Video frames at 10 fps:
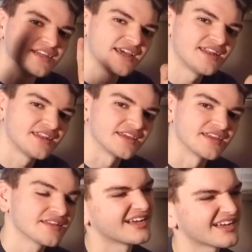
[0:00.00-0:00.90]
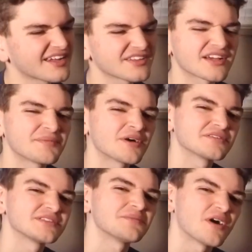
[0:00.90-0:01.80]
ending, I gotta talk
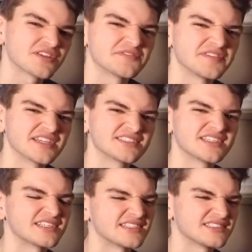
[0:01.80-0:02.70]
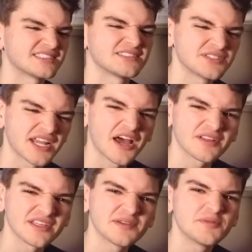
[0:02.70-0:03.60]
about some other things that stood out in the